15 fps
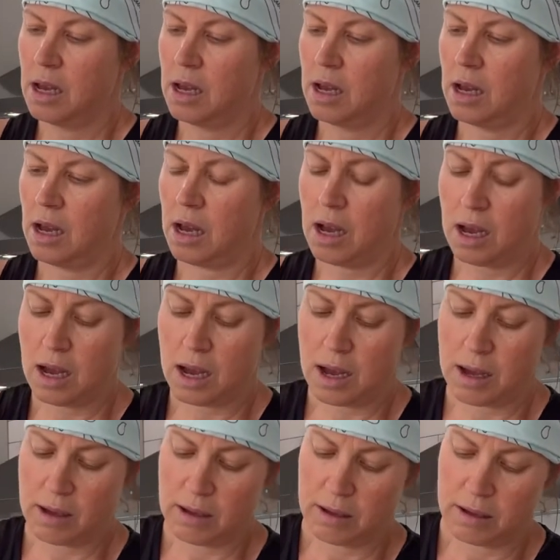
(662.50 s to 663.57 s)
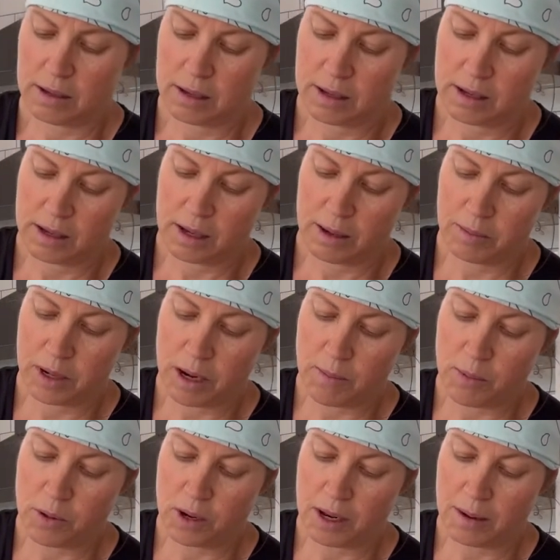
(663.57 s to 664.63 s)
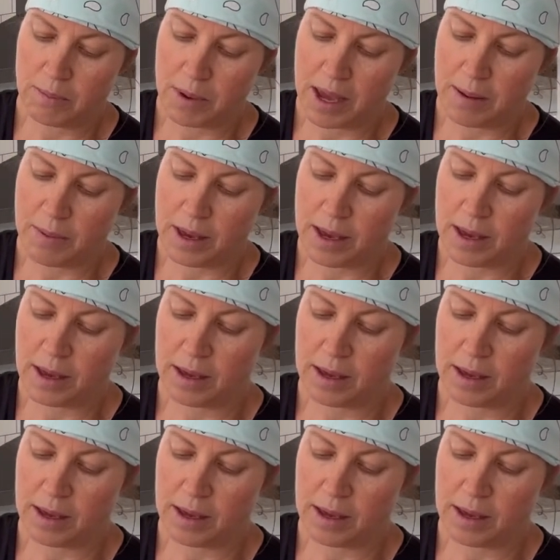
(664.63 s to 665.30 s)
I'm gonna put in maybe